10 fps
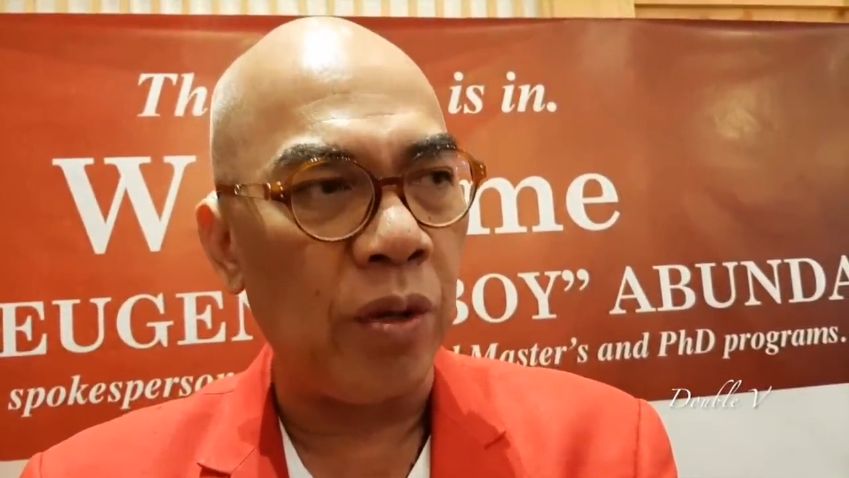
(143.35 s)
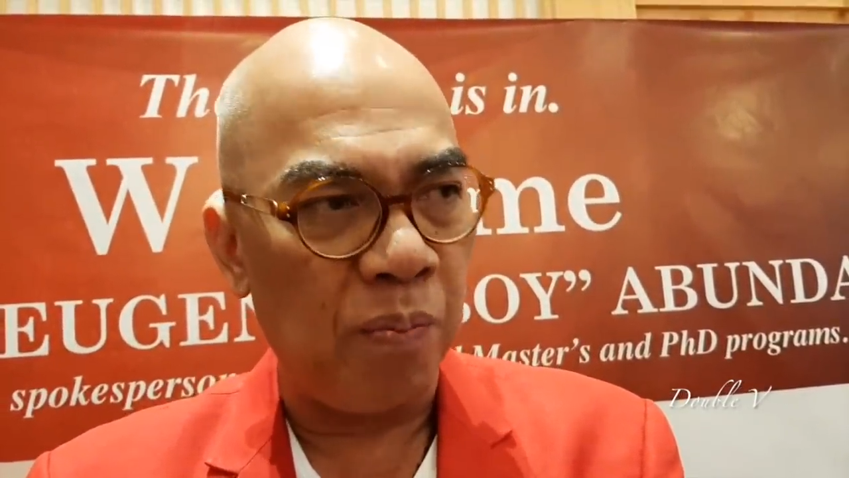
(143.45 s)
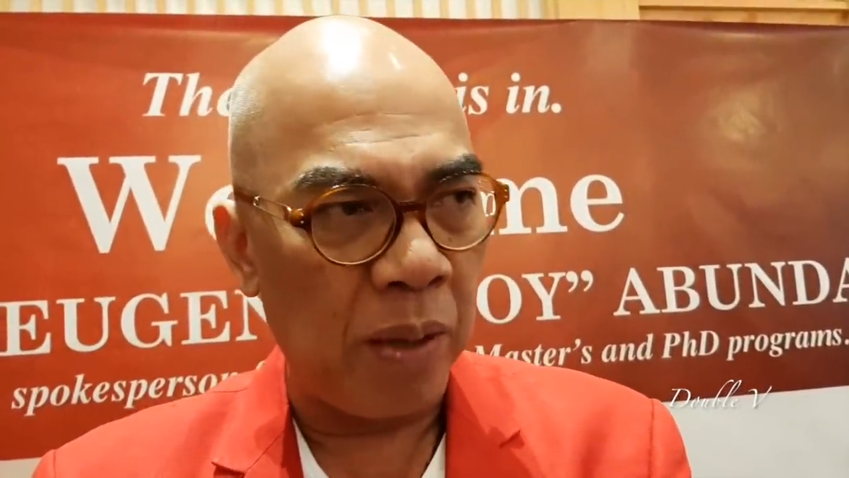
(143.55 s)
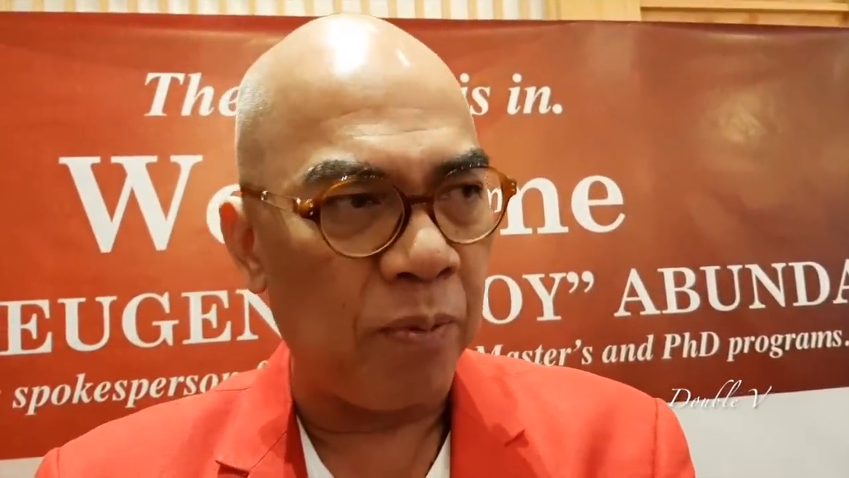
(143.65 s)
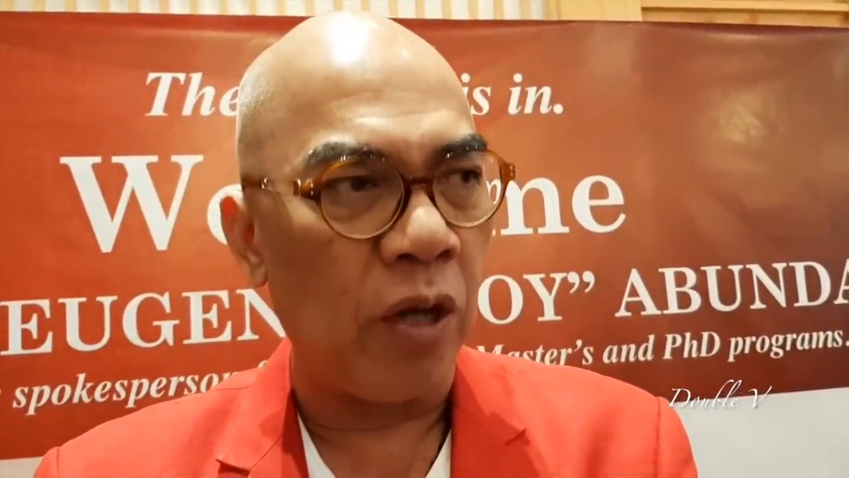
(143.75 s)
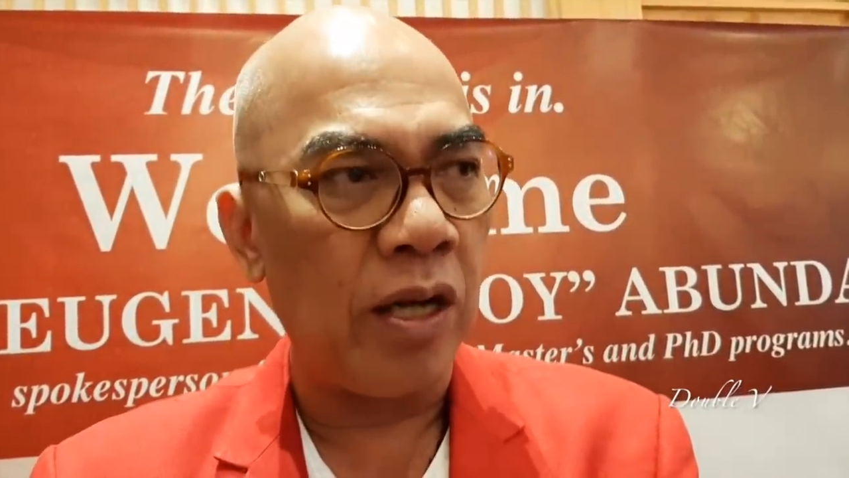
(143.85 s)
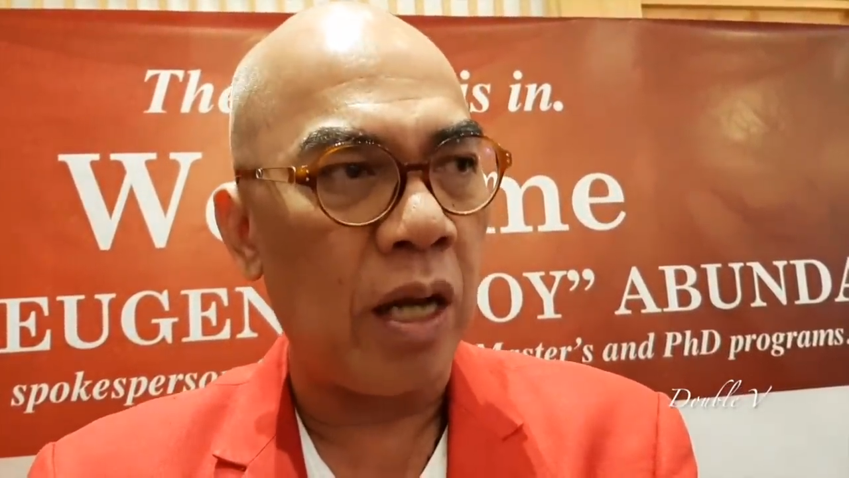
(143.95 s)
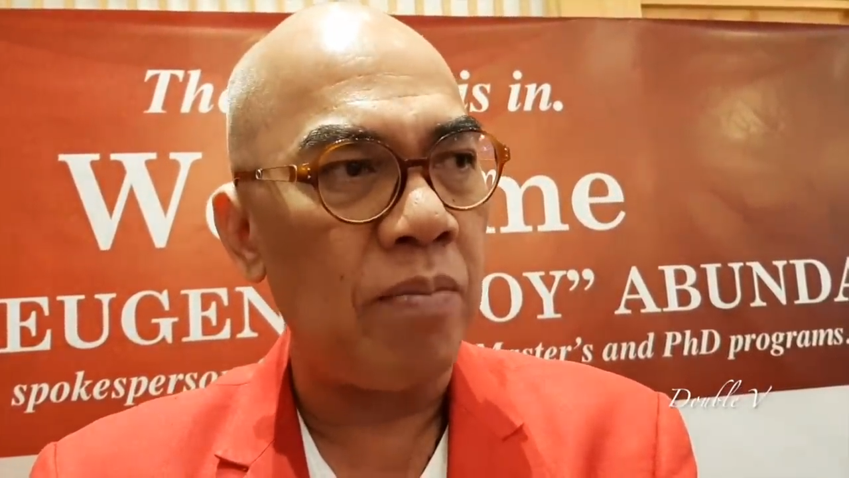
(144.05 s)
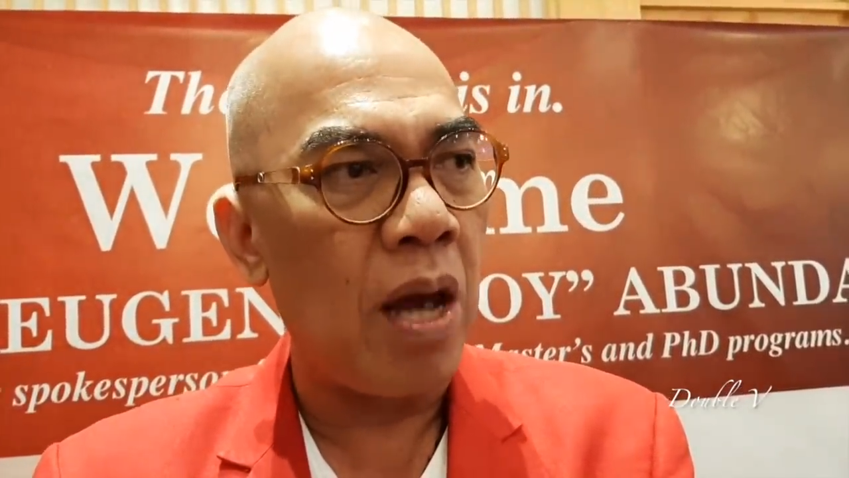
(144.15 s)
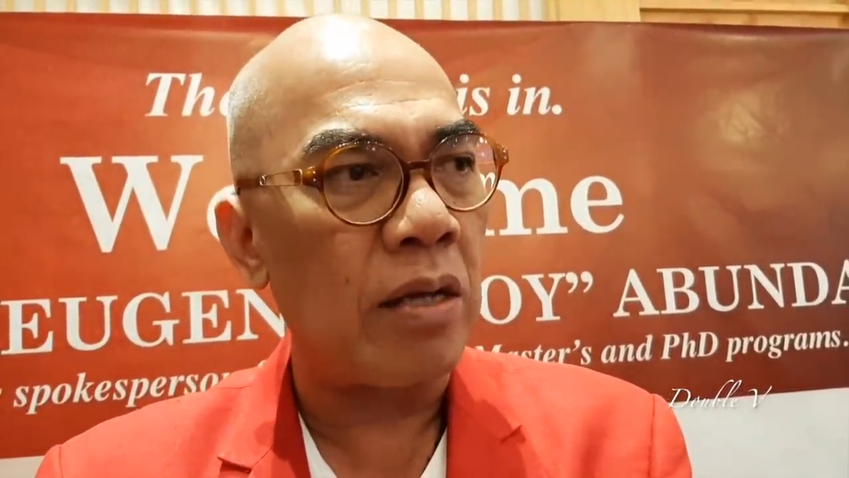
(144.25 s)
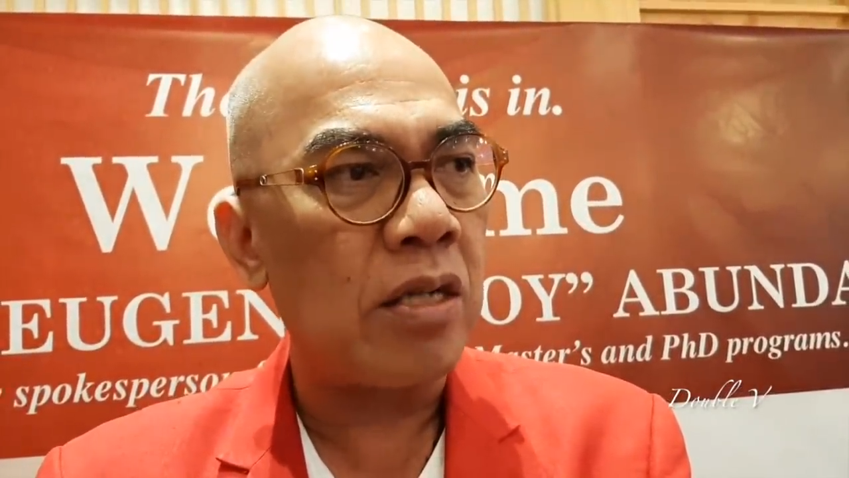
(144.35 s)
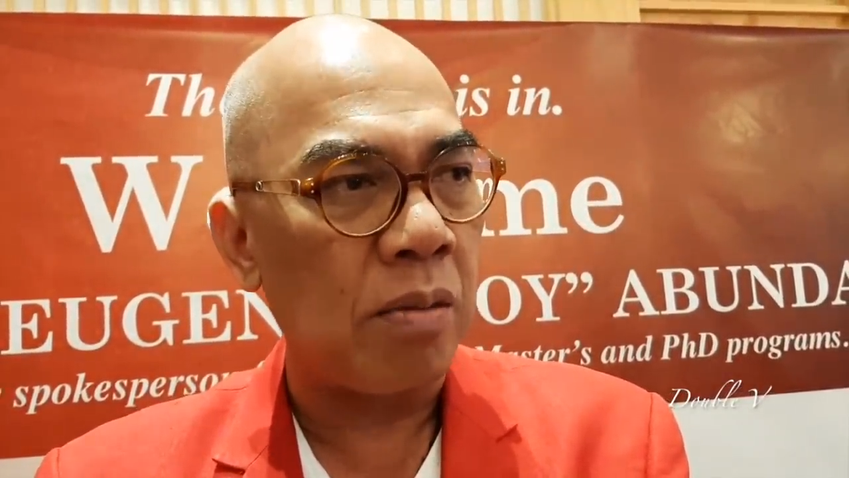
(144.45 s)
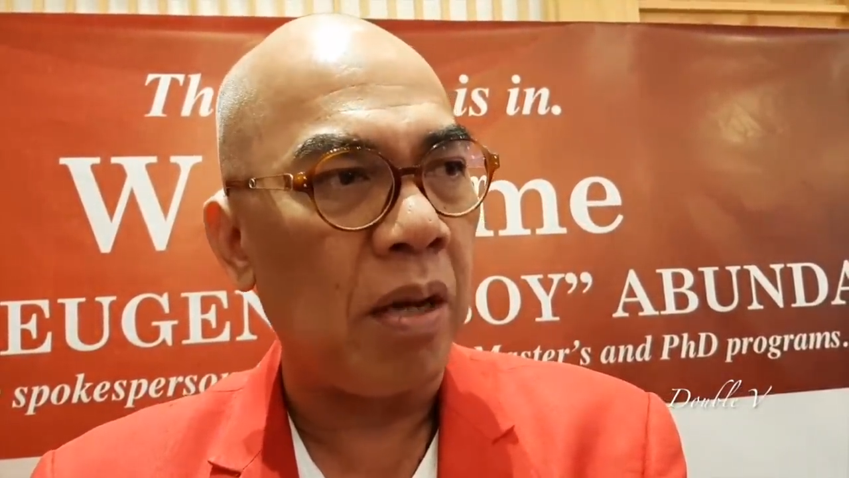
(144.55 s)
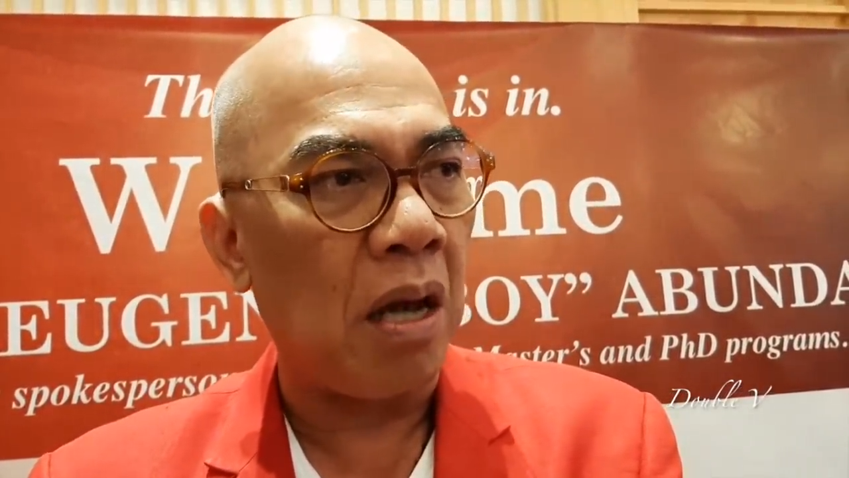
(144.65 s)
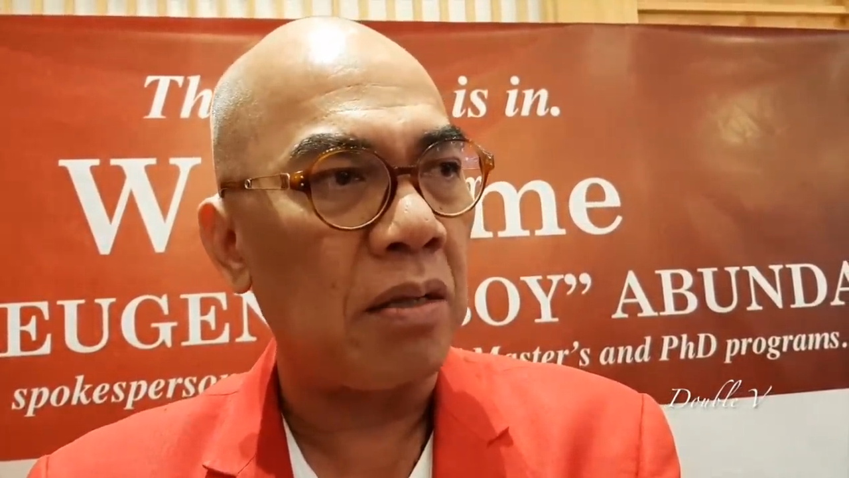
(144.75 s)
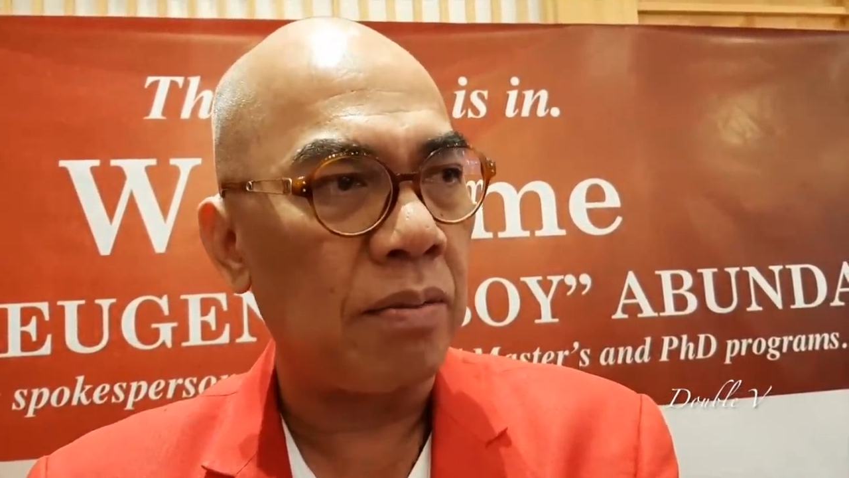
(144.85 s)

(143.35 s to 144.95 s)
people in ABS-CBN.